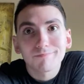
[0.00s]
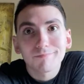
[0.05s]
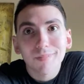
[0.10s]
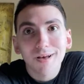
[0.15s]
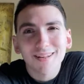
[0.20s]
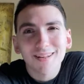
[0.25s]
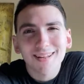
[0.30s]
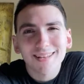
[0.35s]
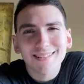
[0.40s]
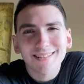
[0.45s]

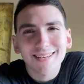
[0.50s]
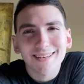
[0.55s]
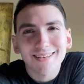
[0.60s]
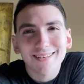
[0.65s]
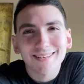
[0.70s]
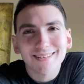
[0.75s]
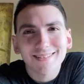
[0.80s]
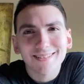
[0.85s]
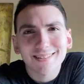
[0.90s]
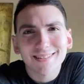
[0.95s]
Unless
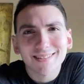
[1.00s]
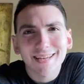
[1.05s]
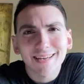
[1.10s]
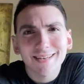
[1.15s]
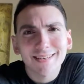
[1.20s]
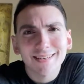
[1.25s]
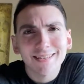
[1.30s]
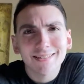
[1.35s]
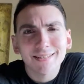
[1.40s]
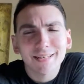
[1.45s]
I decide
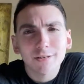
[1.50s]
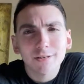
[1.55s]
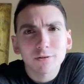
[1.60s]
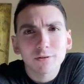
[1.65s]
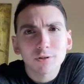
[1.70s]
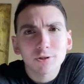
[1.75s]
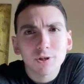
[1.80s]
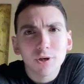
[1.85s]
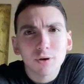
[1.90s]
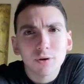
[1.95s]
to continue the
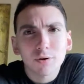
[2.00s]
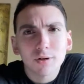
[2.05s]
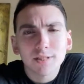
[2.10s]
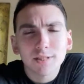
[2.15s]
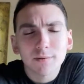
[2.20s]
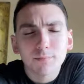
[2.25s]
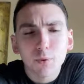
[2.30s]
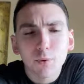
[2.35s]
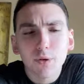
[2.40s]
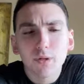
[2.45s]
show at
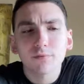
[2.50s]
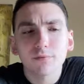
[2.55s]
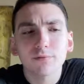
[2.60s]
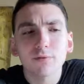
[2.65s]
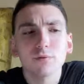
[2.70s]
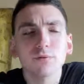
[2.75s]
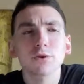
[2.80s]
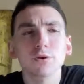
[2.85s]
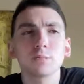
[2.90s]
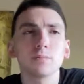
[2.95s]
some point in the
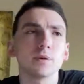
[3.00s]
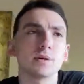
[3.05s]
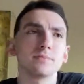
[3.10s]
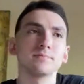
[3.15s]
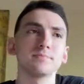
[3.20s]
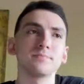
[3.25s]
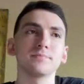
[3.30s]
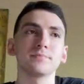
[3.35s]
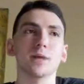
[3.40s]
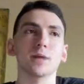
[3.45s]
future, but
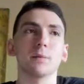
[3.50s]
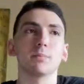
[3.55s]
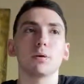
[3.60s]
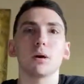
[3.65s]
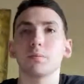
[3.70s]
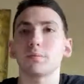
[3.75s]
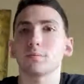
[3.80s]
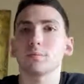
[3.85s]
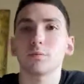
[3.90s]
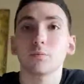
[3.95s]
I
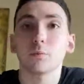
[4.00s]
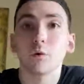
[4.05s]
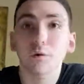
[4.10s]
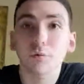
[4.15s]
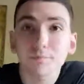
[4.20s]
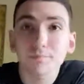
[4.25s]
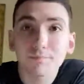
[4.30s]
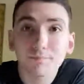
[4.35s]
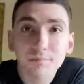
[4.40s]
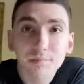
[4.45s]
probably won't,
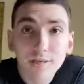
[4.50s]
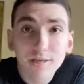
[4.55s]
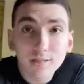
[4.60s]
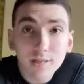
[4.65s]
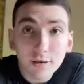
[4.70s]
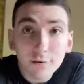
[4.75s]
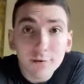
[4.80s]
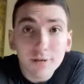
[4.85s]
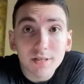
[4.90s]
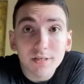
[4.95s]
because I
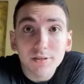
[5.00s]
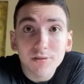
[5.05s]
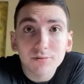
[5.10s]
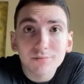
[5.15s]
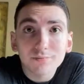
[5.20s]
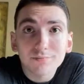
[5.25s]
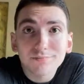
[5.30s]
don't need to.